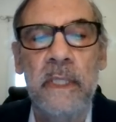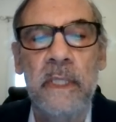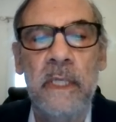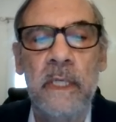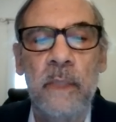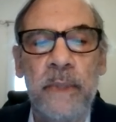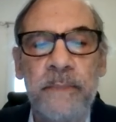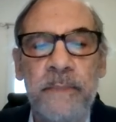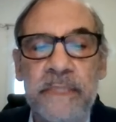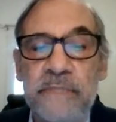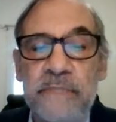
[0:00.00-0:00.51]

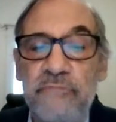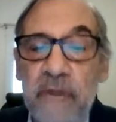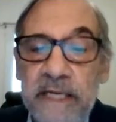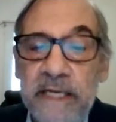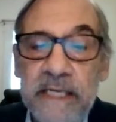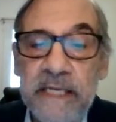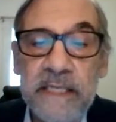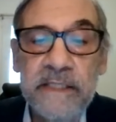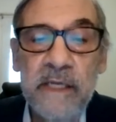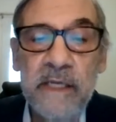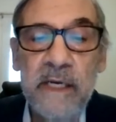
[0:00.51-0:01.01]
We must
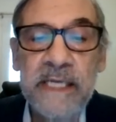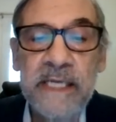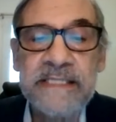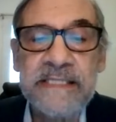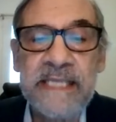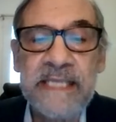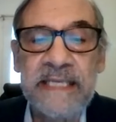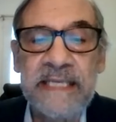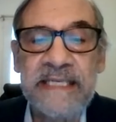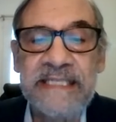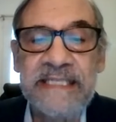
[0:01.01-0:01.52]

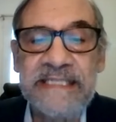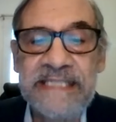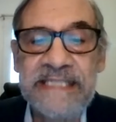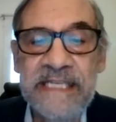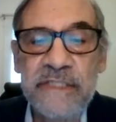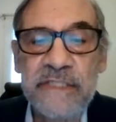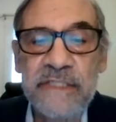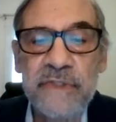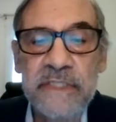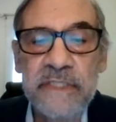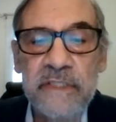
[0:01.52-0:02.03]
recognize that
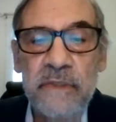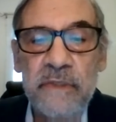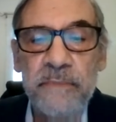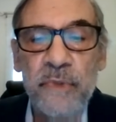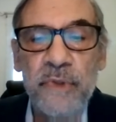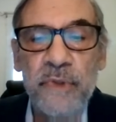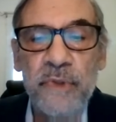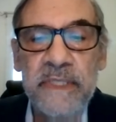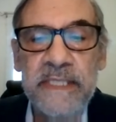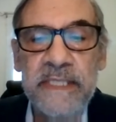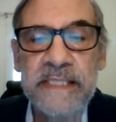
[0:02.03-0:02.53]
Indigenous
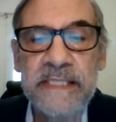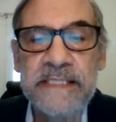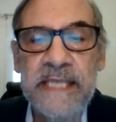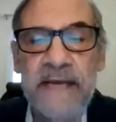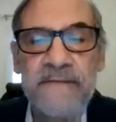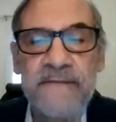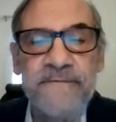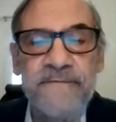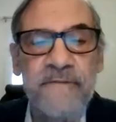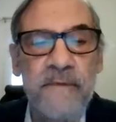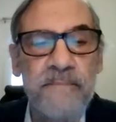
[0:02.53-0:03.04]
communities
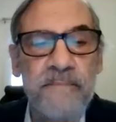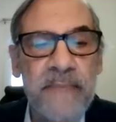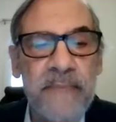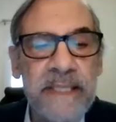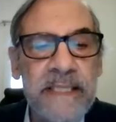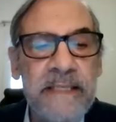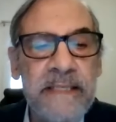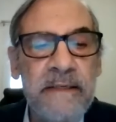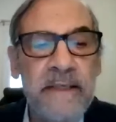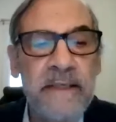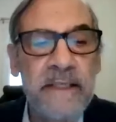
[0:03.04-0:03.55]
have for
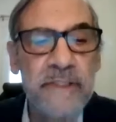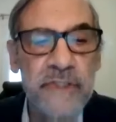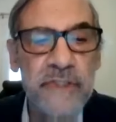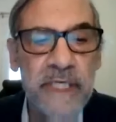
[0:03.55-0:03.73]
many